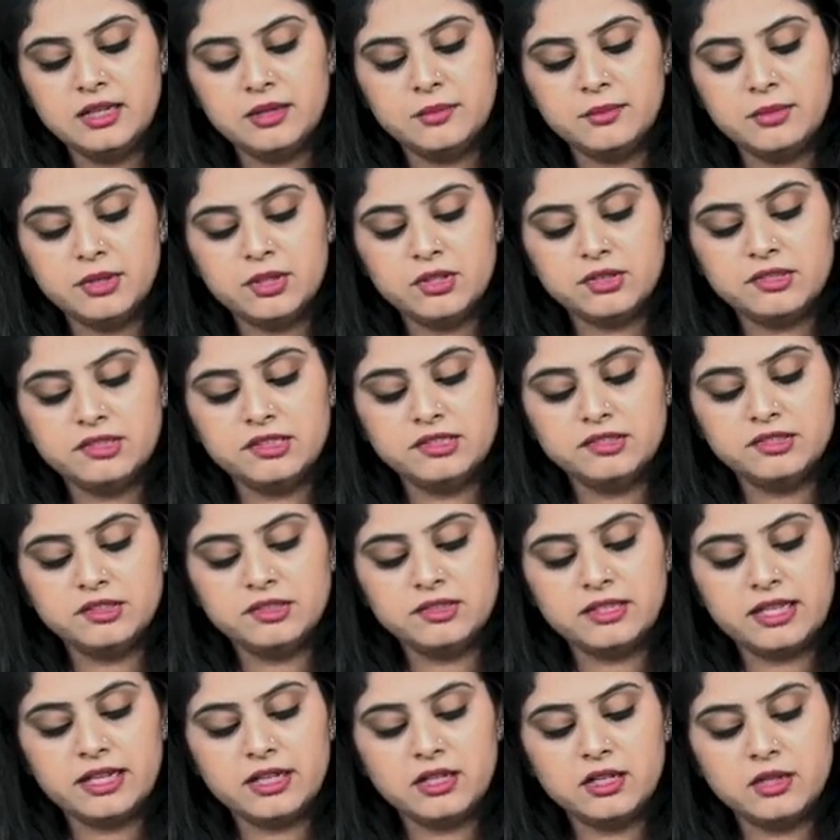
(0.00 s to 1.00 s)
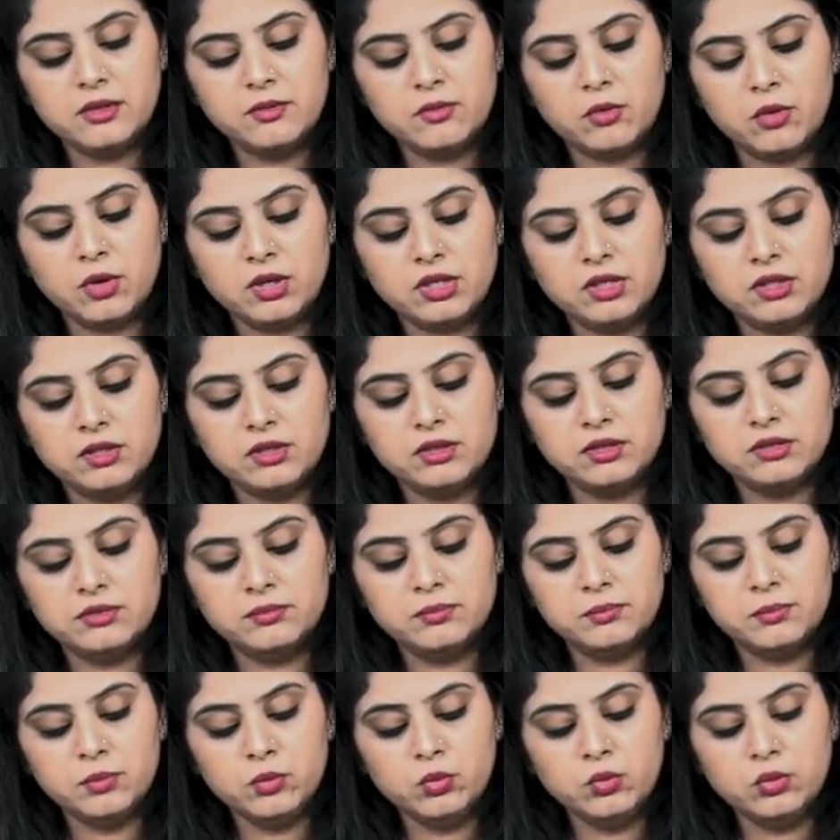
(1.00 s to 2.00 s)
Because this is like a water
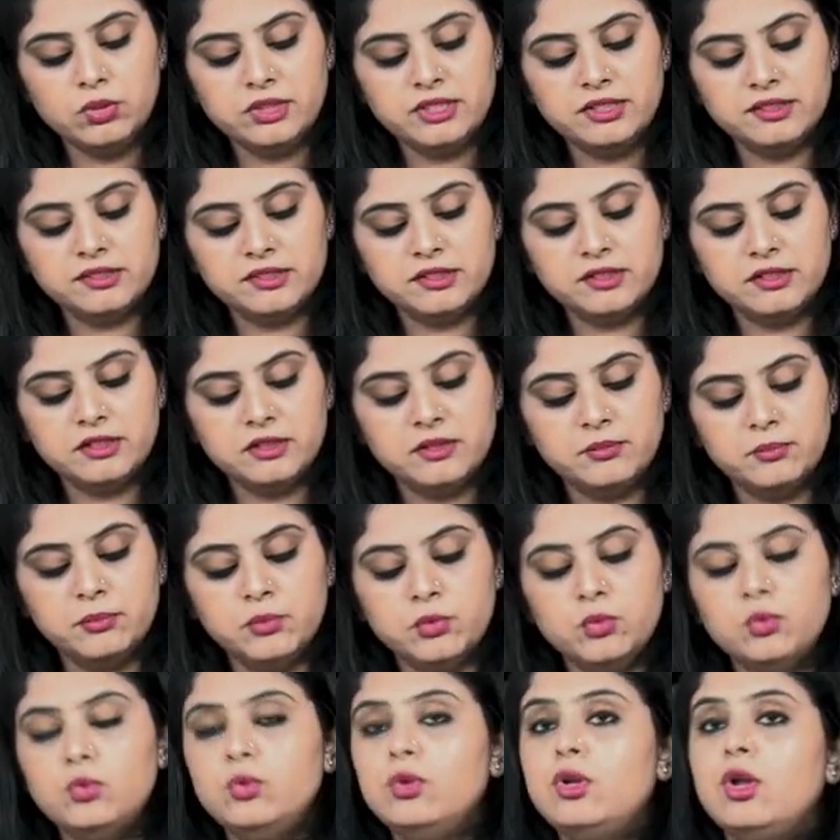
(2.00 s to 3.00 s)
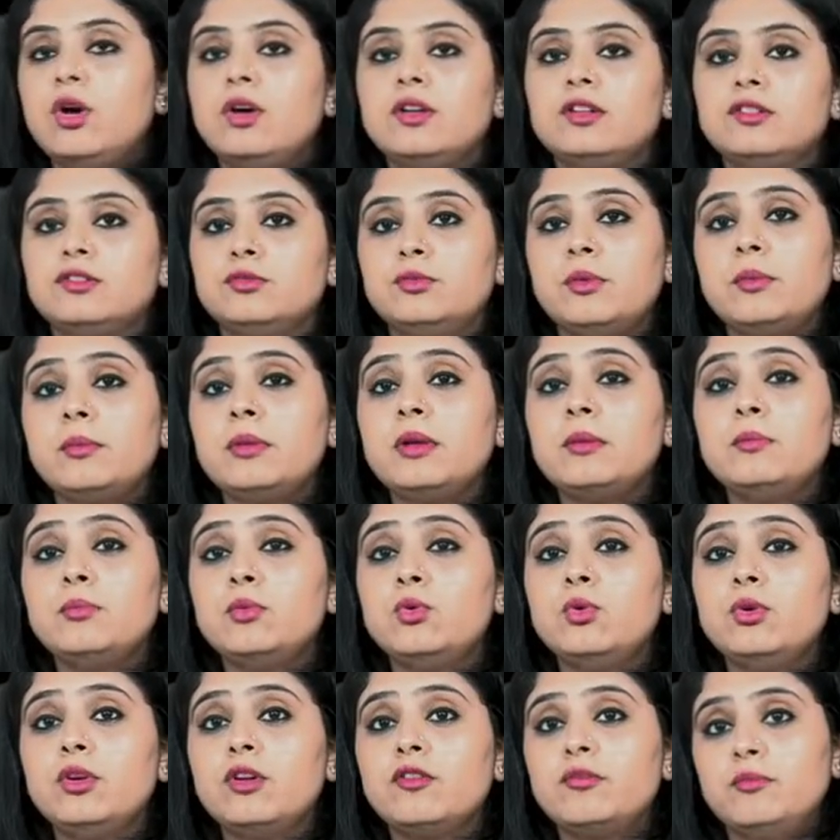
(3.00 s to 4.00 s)
pool. This is a pool or a swimming
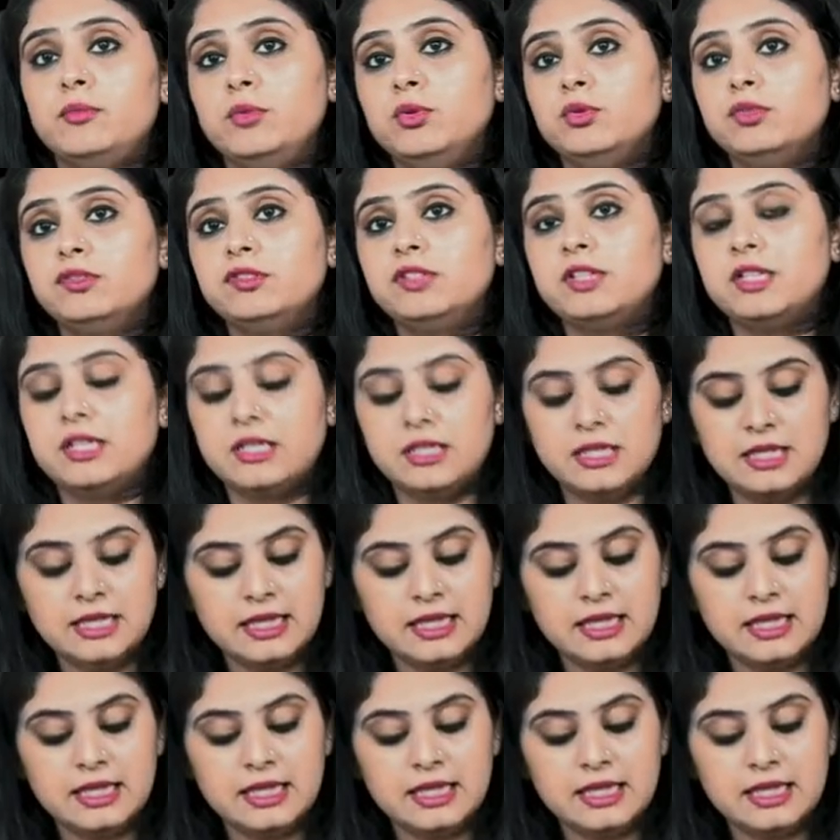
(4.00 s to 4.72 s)
pool of mucin.